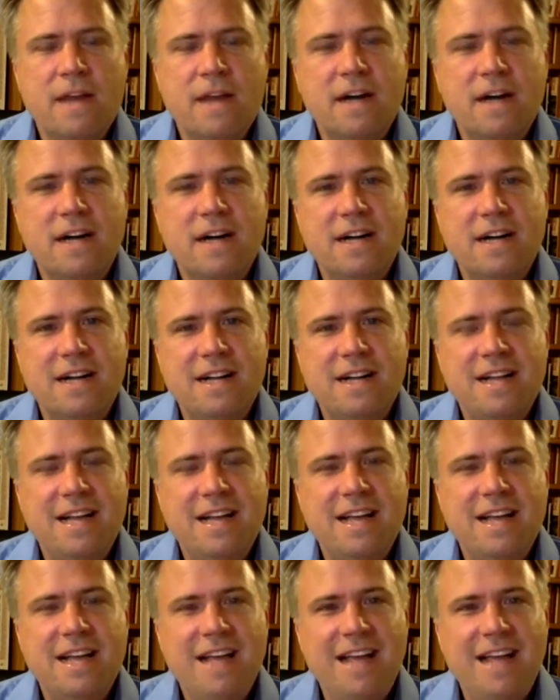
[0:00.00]
And
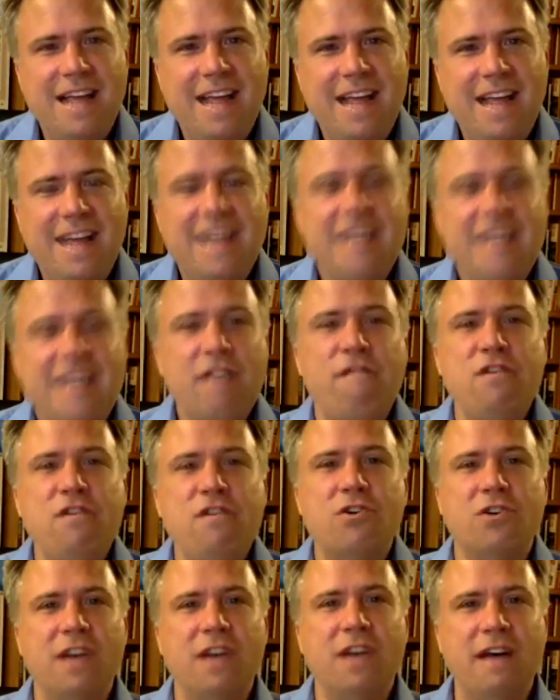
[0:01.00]
if you
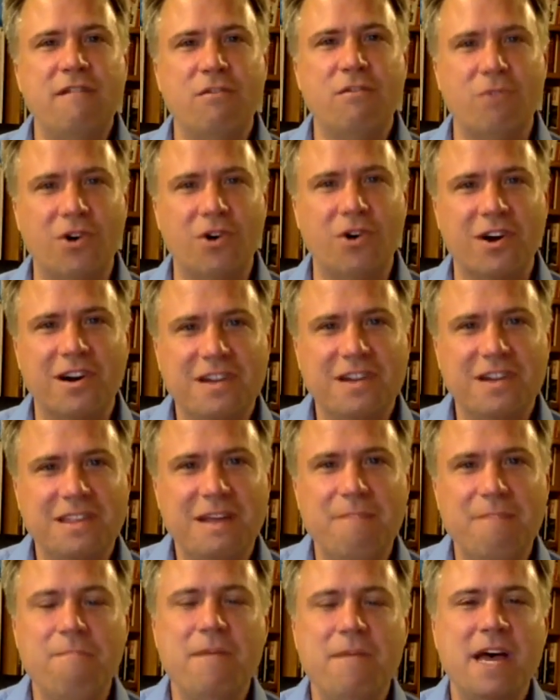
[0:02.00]
could have a war
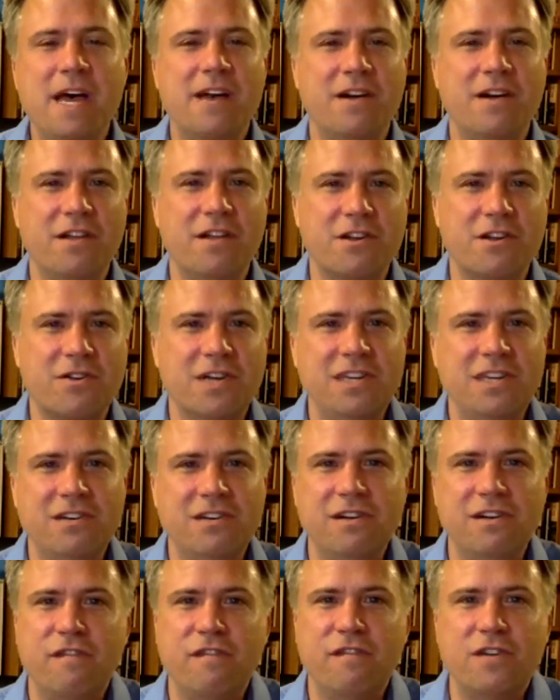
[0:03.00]
that met all the
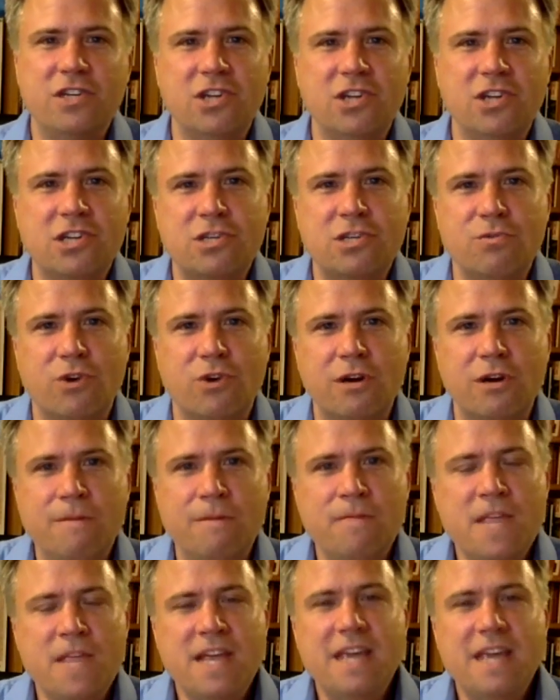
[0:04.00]
criteria for a just war,
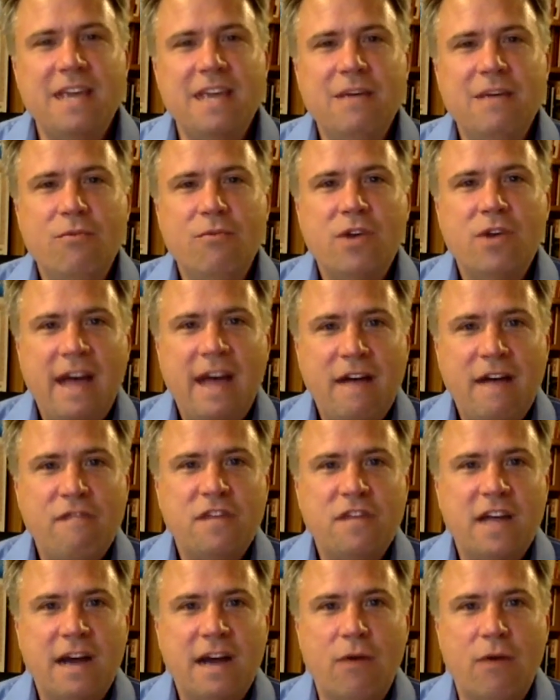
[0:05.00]
it would
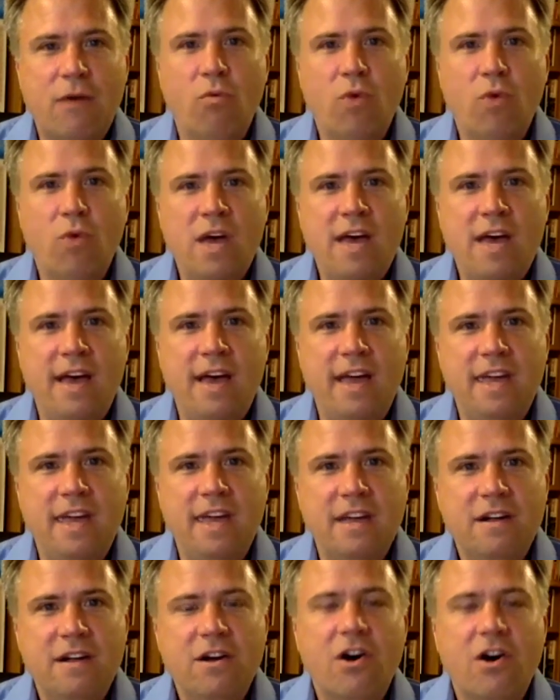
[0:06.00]
have to outweigh
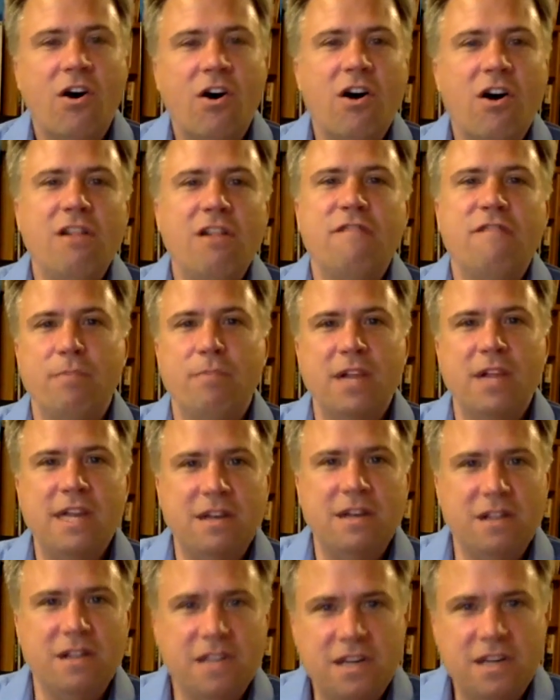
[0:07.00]
all of the
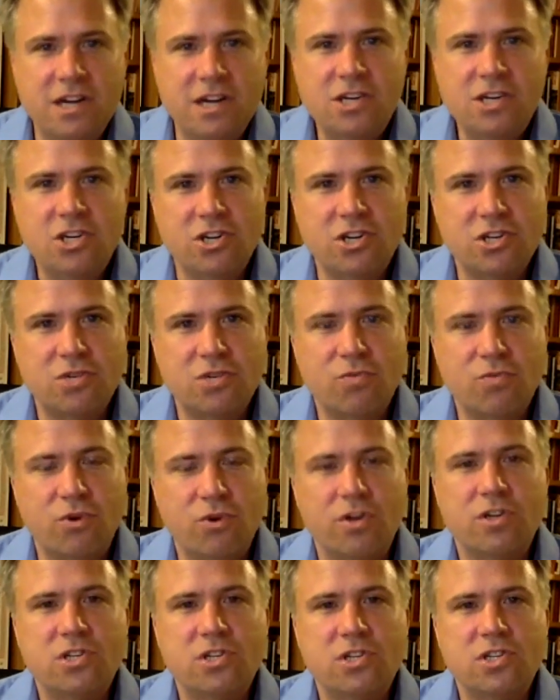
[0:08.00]
blatantly unjust
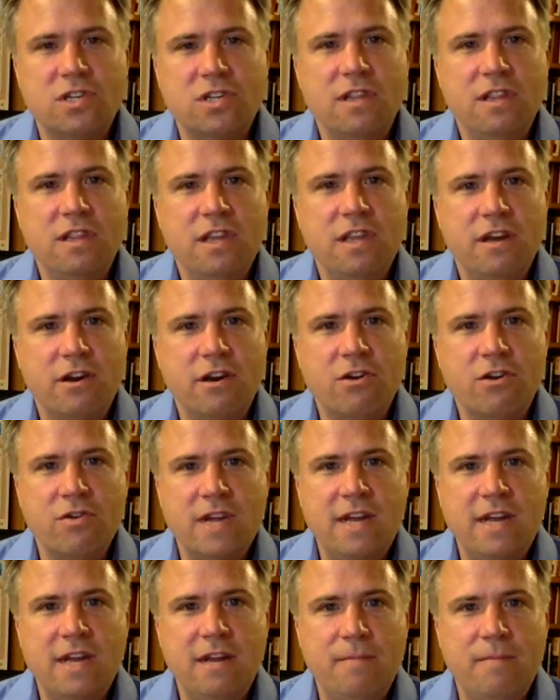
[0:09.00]
wars that are
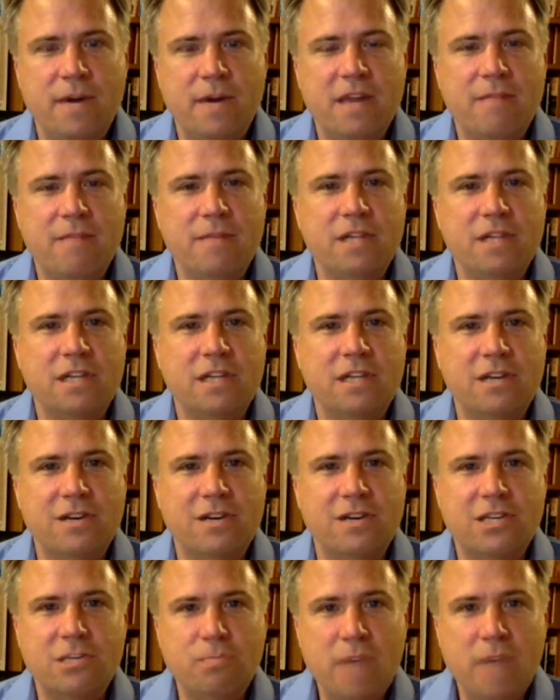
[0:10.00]
created by the
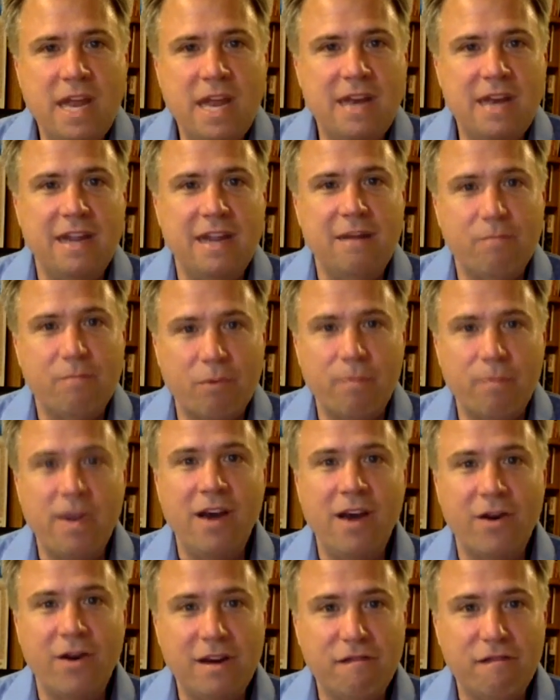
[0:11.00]
military spending,
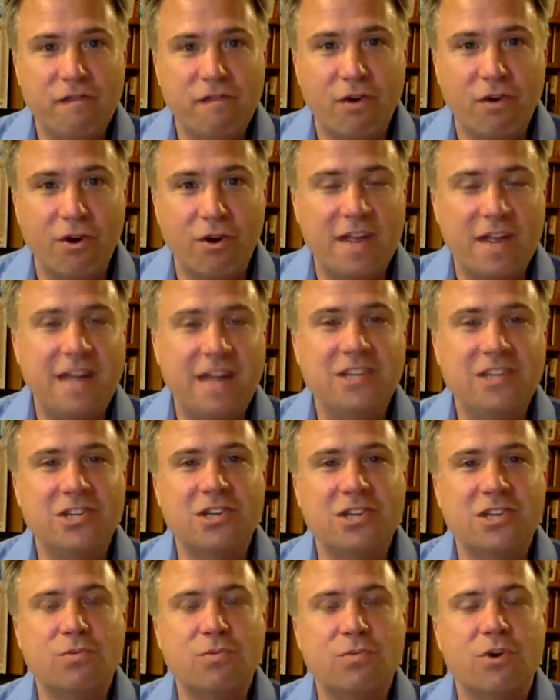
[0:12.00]
preparing for that
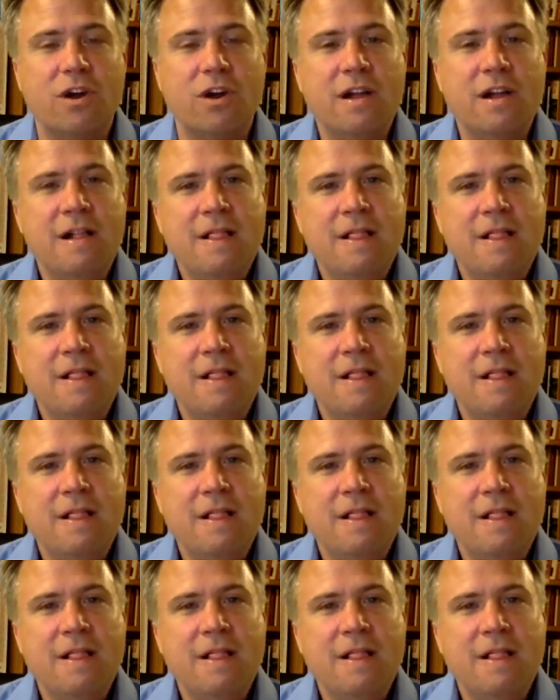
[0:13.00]
just war.